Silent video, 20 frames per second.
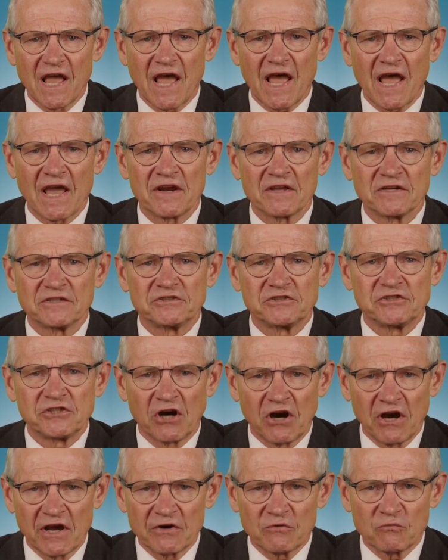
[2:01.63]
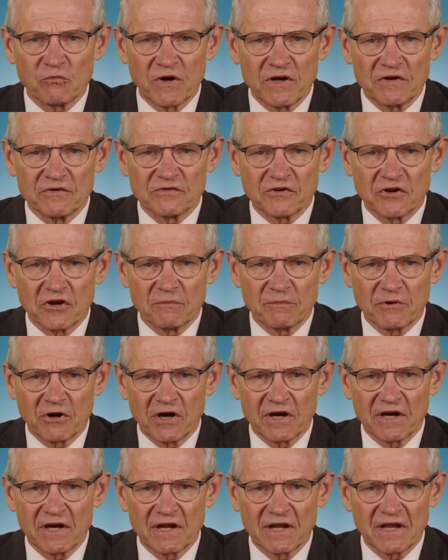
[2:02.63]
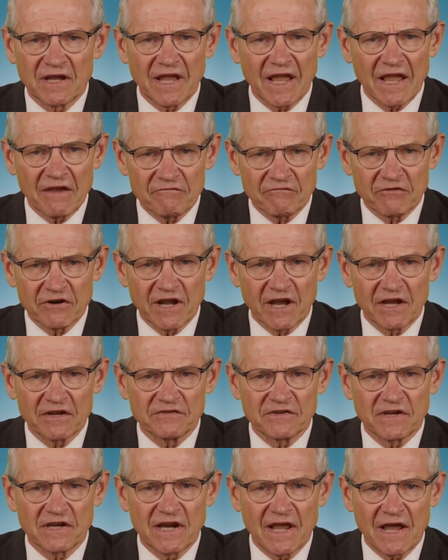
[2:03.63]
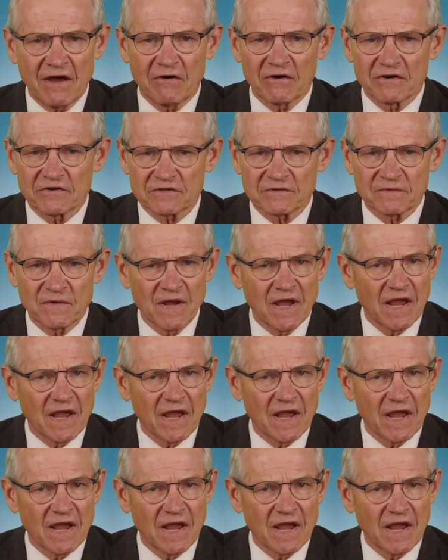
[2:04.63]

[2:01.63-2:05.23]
and a giant wind turbine every 18 hours.